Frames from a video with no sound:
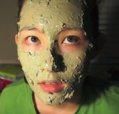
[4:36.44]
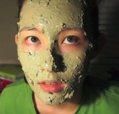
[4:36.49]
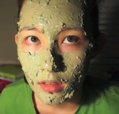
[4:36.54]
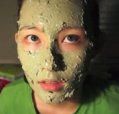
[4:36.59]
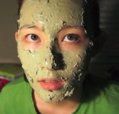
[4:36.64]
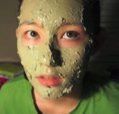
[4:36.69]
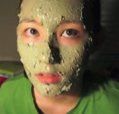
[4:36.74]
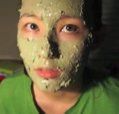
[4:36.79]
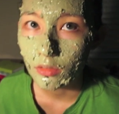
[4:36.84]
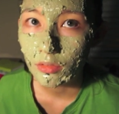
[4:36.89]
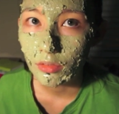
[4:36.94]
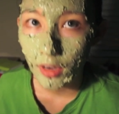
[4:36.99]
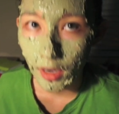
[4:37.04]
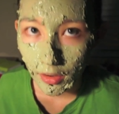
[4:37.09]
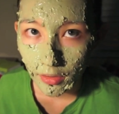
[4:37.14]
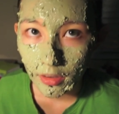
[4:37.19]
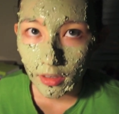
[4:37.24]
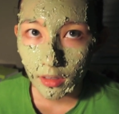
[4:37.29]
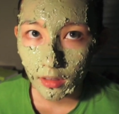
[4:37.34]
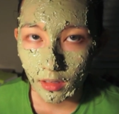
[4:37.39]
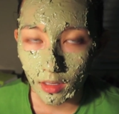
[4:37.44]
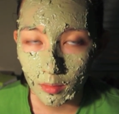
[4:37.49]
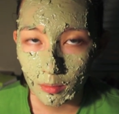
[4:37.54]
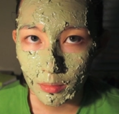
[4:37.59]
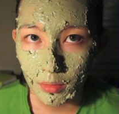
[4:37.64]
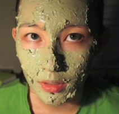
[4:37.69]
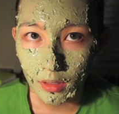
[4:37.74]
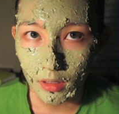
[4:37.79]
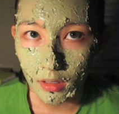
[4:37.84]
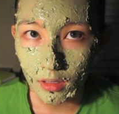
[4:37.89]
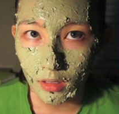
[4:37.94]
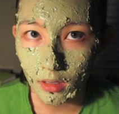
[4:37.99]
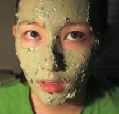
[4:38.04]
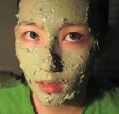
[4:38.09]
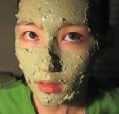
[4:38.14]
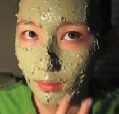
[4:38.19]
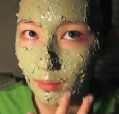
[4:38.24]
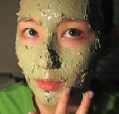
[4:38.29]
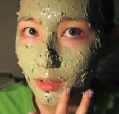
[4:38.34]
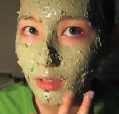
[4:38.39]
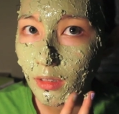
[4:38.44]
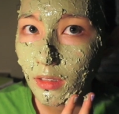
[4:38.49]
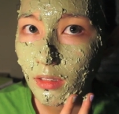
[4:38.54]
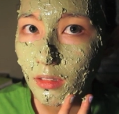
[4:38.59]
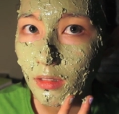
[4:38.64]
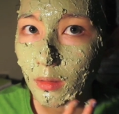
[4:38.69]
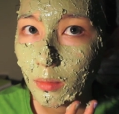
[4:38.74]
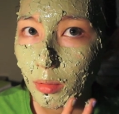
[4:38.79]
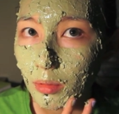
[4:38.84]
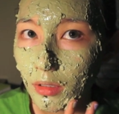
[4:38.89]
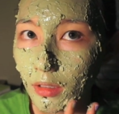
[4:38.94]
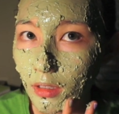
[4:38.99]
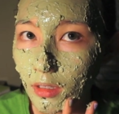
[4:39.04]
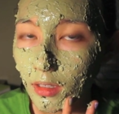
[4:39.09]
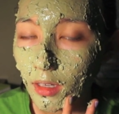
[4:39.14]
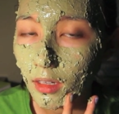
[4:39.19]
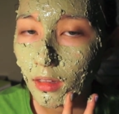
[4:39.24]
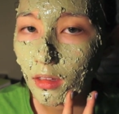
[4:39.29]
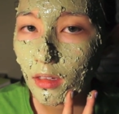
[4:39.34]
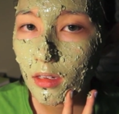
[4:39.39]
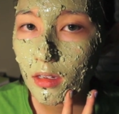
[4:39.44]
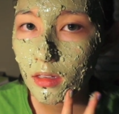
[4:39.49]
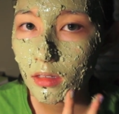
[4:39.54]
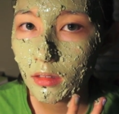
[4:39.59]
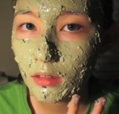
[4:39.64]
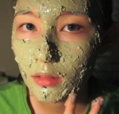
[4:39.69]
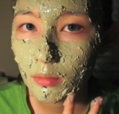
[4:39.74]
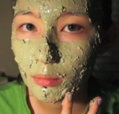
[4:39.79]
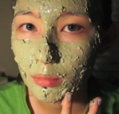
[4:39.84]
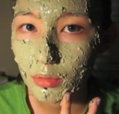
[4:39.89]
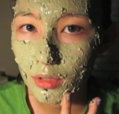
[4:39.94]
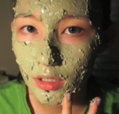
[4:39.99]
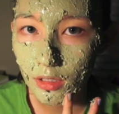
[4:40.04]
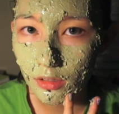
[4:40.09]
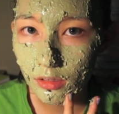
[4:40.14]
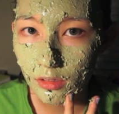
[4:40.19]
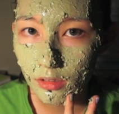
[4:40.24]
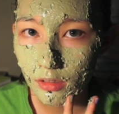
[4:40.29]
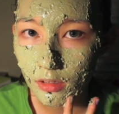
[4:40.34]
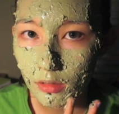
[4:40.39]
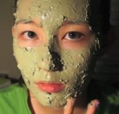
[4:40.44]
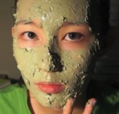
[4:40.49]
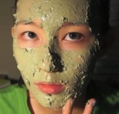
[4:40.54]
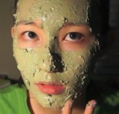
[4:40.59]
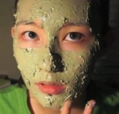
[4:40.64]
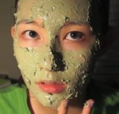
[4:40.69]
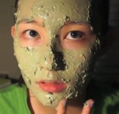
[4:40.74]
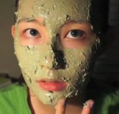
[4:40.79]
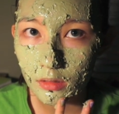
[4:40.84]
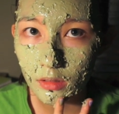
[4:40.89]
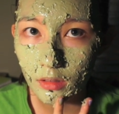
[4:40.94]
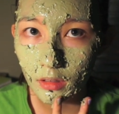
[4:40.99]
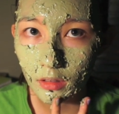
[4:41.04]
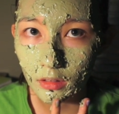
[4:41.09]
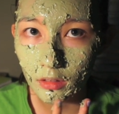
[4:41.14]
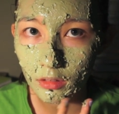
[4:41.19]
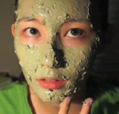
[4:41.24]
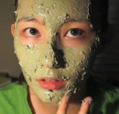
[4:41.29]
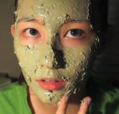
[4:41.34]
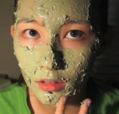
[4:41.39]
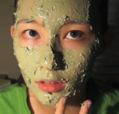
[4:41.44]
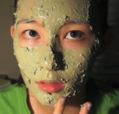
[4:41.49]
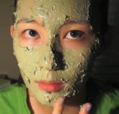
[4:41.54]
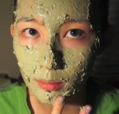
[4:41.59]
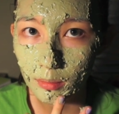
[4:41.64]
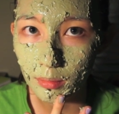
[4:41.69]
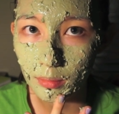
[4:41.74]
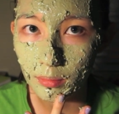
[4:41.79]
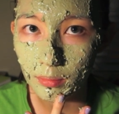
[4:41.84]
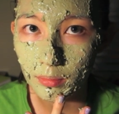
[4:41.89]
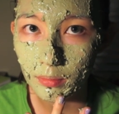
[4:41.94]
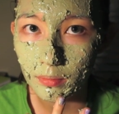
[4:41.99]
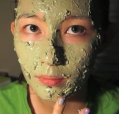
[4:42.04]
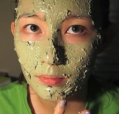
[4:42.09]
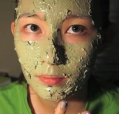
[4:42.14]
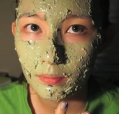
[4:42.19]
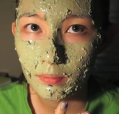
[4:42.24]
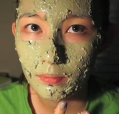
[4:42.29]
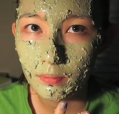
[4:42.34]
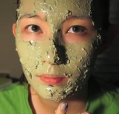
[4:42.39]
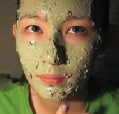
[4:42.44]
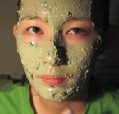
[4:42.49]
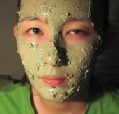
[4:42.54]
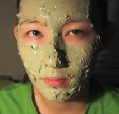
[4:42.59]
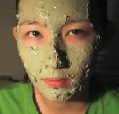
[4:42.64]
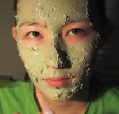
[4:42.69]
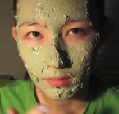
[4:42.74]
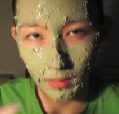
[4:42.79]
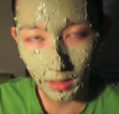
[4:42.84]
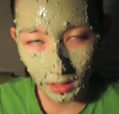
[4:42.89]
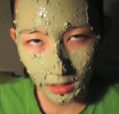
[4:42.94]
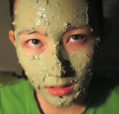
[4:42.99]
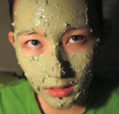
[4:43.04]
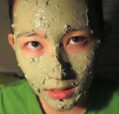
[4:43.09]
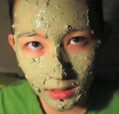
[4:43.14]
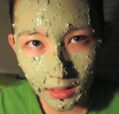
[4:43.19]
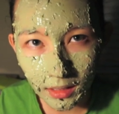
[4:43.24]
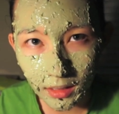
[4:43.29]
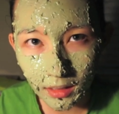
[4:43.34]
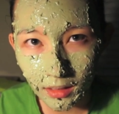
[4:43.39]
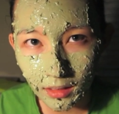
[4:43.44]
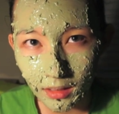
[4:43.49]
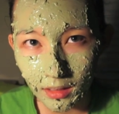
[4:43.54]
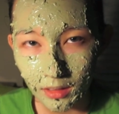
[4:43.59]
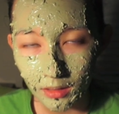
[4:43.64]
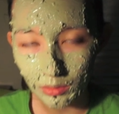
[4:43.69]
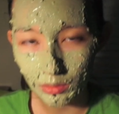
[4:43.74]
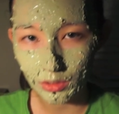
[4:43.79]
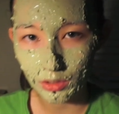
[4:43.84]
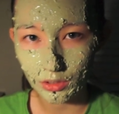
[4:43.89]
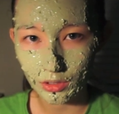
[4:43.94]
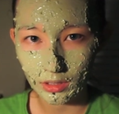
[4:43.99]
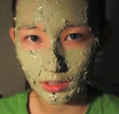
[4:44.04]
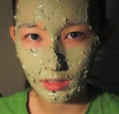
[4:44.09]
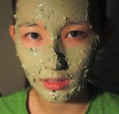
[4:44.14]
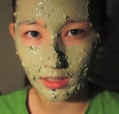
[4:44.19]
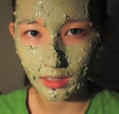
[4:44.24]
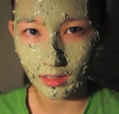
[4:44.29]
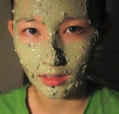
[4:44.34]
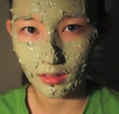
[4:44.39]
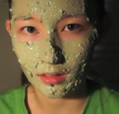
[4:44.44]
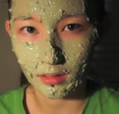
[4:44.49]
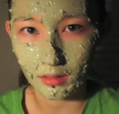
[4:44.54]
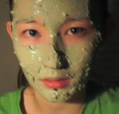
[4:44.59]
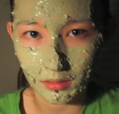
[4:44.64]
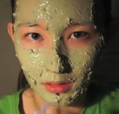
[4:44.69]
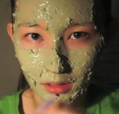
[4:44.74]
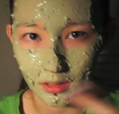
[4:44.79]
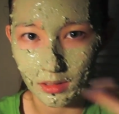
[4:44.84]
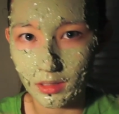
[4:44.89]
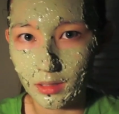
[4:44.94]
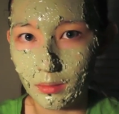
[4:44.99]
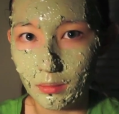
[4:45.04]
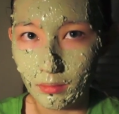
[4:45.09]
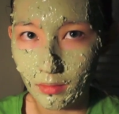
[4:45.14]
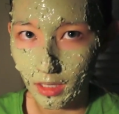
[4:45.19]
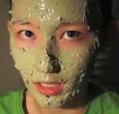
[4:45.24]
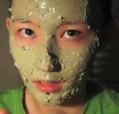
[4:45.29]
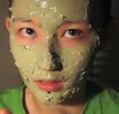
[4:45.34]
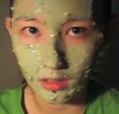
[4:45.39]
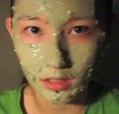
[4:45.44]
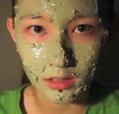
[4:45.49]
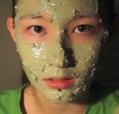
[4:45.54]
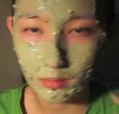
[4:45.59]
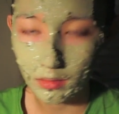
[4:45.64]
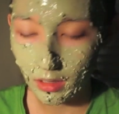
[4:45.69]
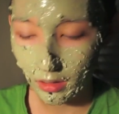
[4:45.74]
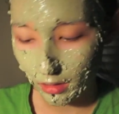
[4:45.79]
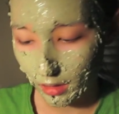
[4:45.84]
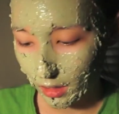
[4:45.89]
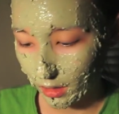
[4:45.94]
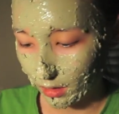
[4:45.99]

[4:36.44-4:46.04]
It's very clumpy. I'm really disappointed. I think it's the brush. It wasn't doing a good job mixing it. It was just like smearing it